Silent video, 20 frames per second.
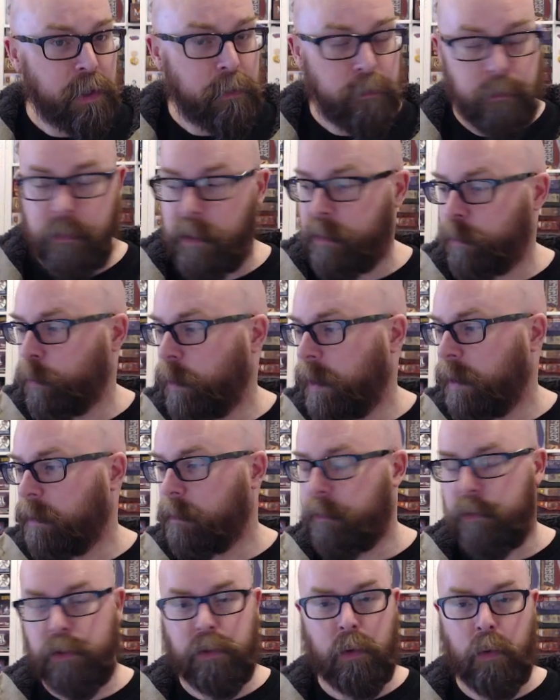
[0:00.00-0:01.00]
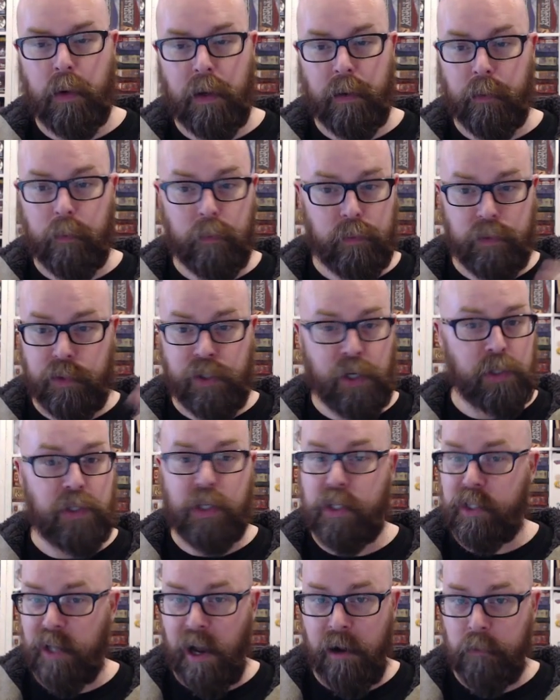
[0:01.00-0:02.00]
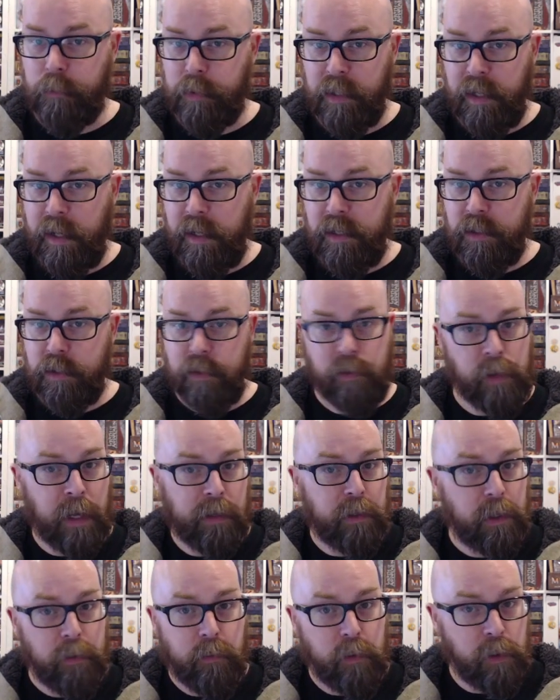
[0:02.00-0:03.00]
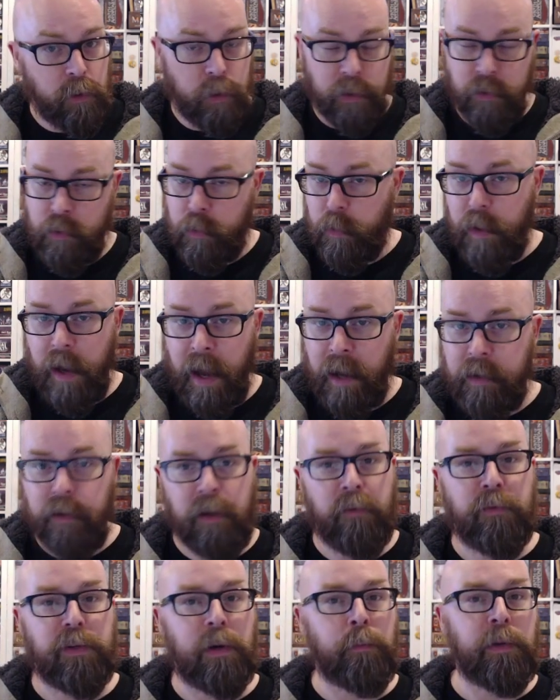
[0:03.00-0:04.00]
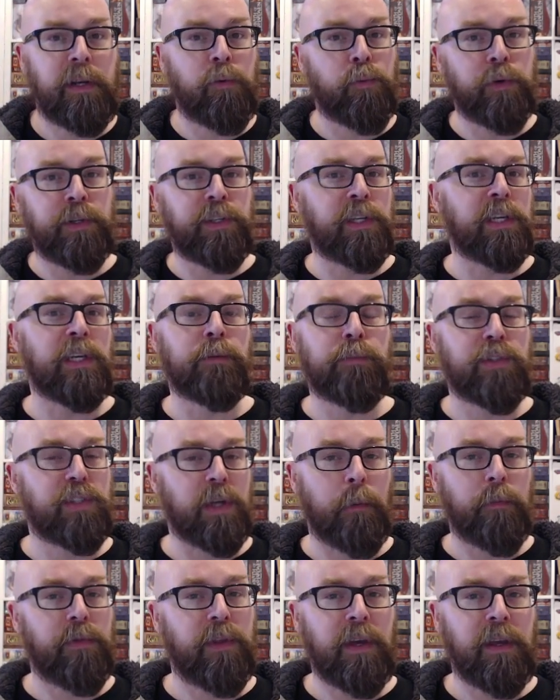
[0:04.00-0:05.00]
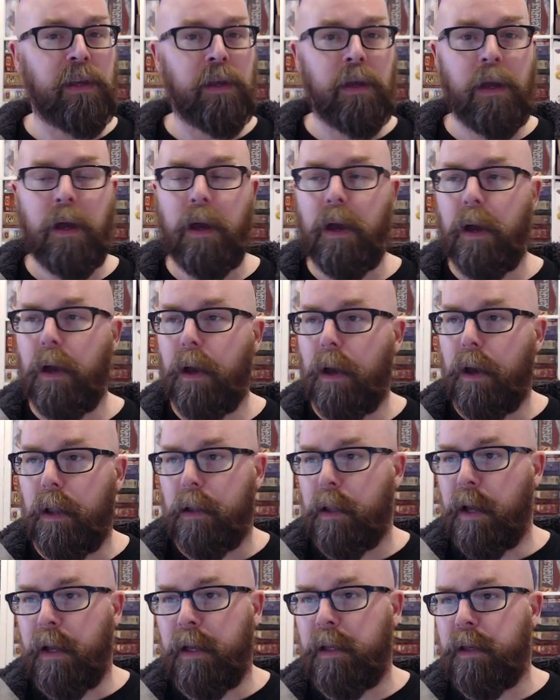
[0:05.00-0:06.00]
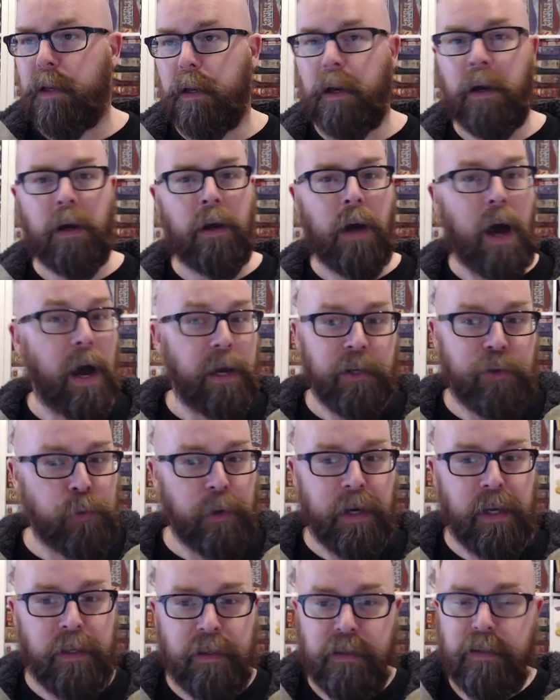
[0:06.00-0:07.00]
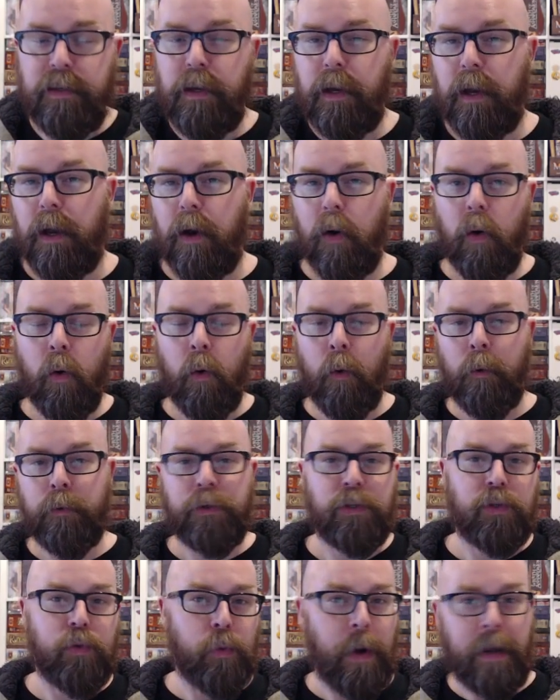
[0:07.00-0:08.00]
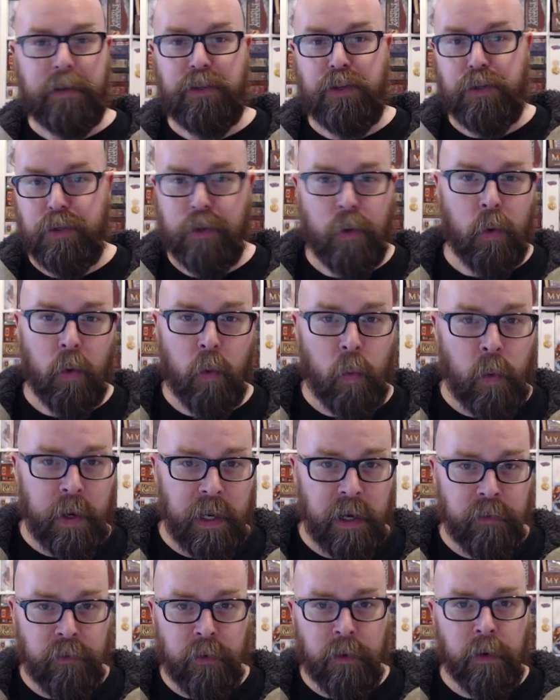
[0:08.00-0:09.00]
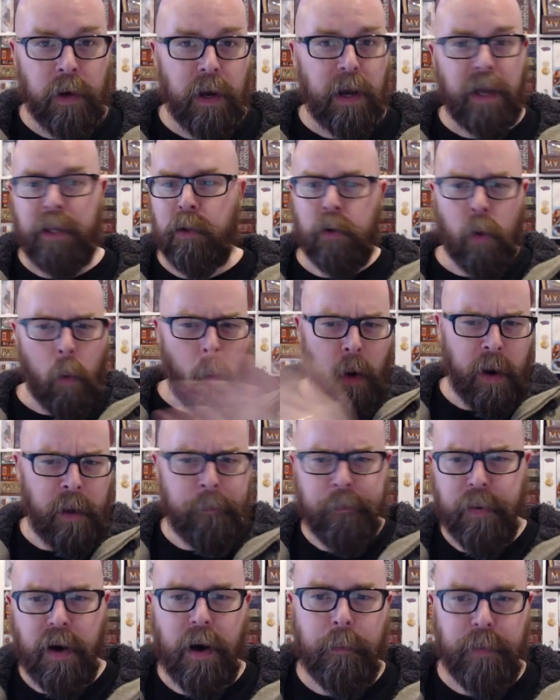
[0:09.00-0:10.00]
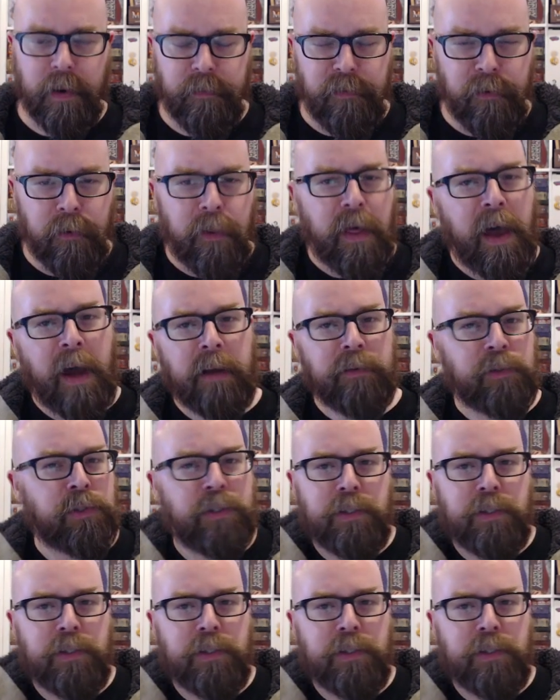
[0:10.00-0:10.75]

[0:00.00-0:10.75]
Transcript: as well. So it's just a sound plays. You can do that if somebody redeems something like hydrate or stretch or whatever, and you don't want to pop up for that, just a